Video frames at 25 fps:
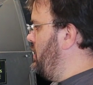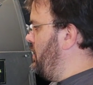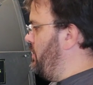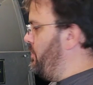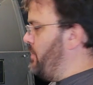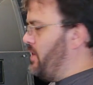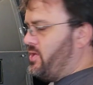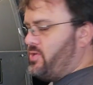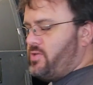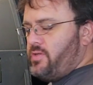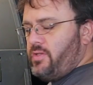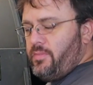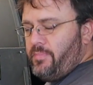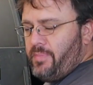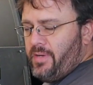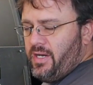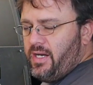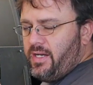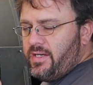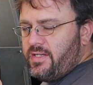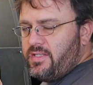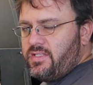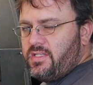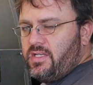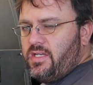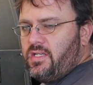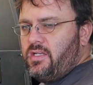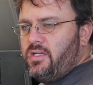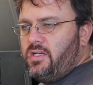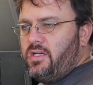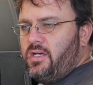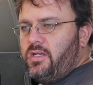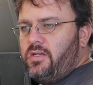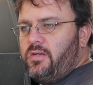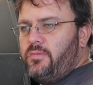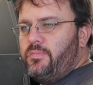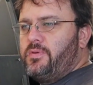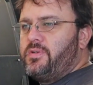Make sure the pod is at
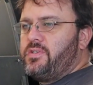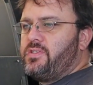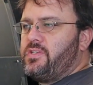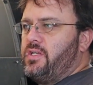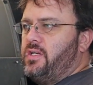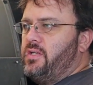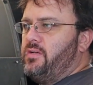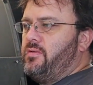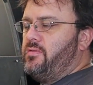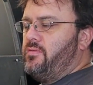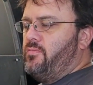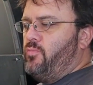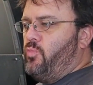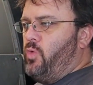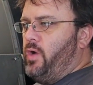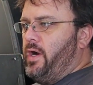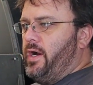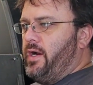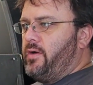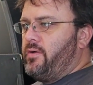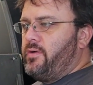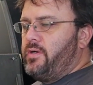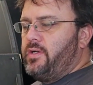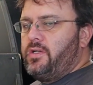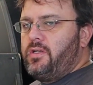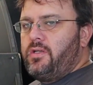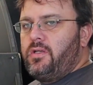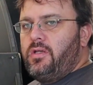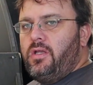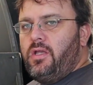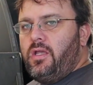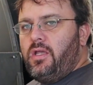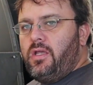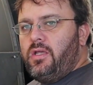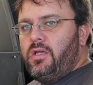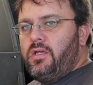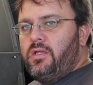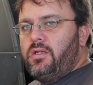100% wiring
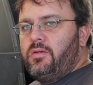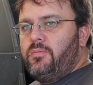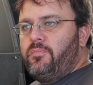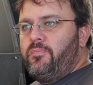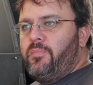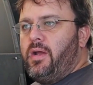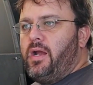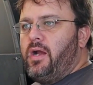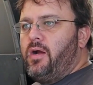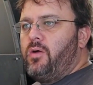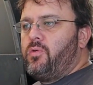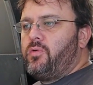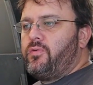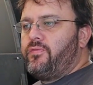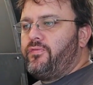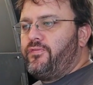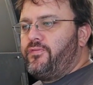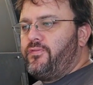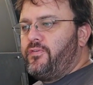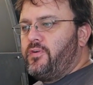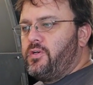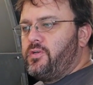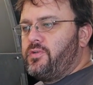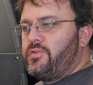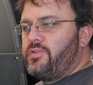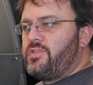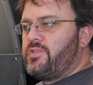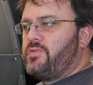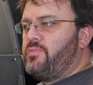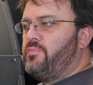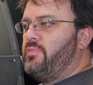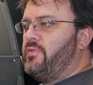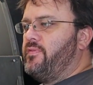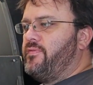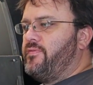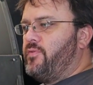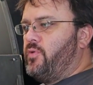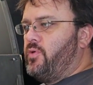and power first
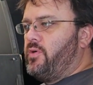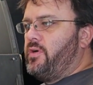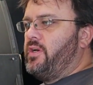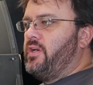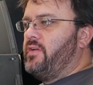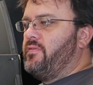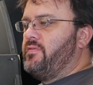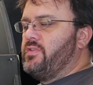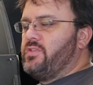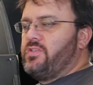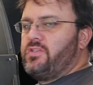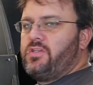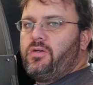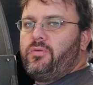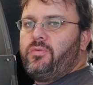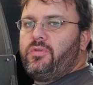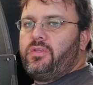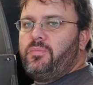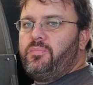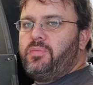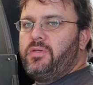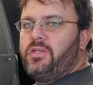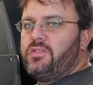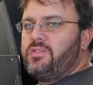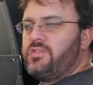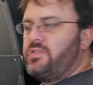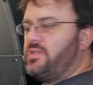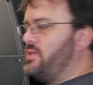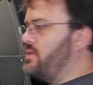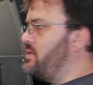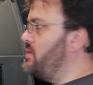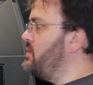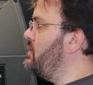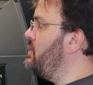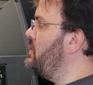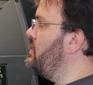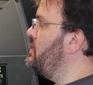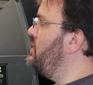before I even start with the PC.
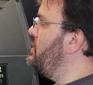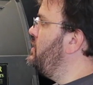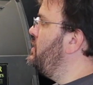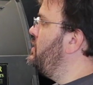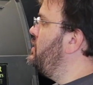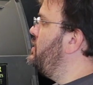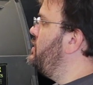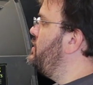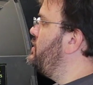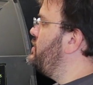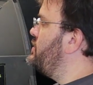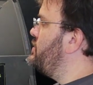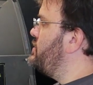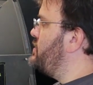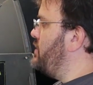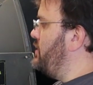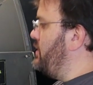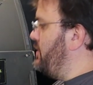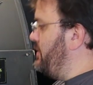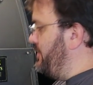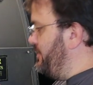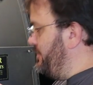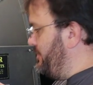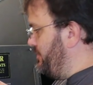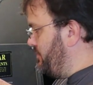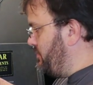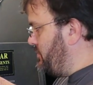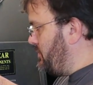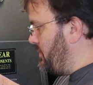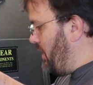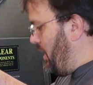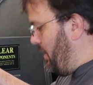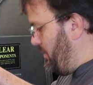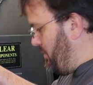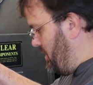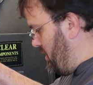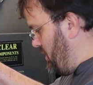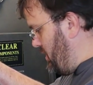So
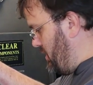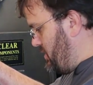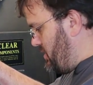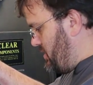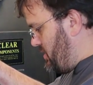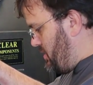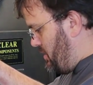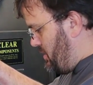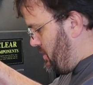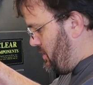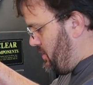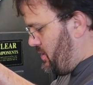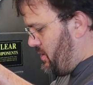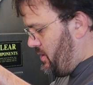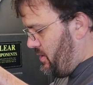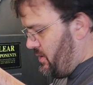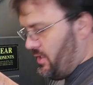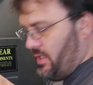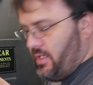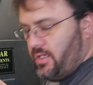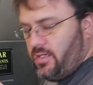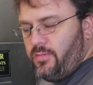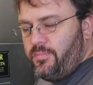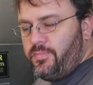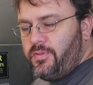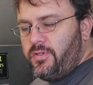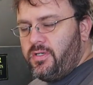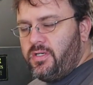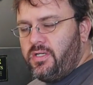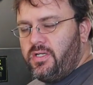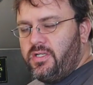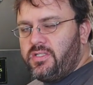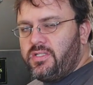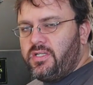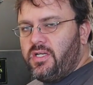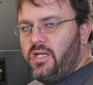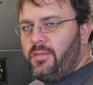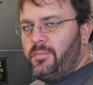I'm going to get started on that. I'll put it
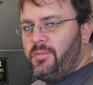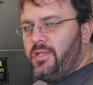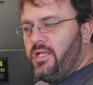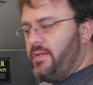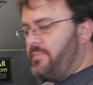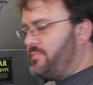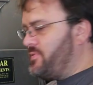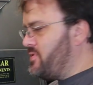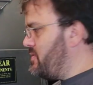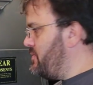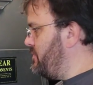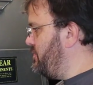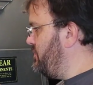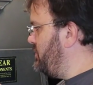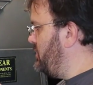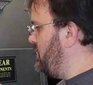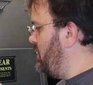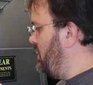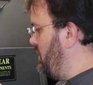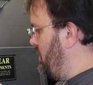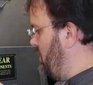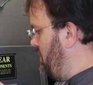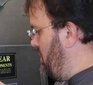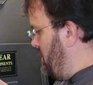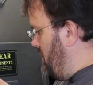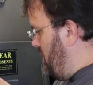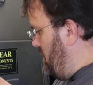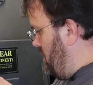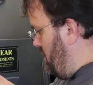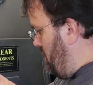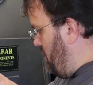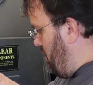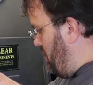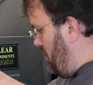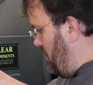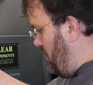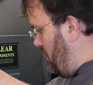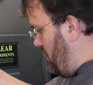on time lapse
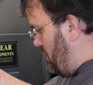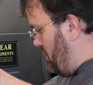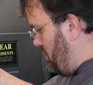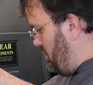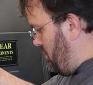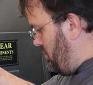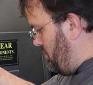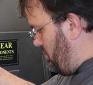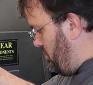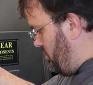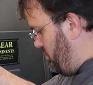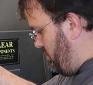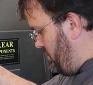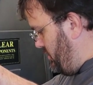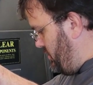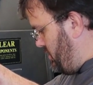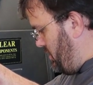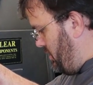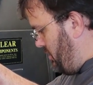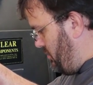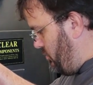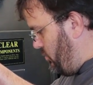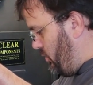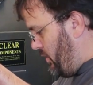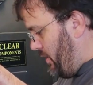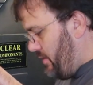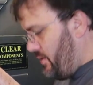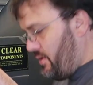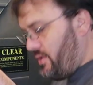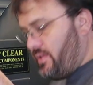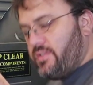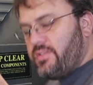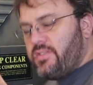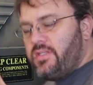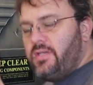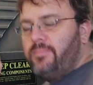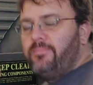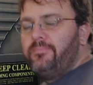and we'll start wiring
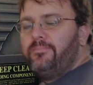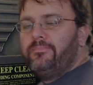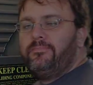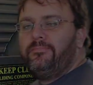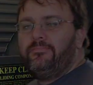this up.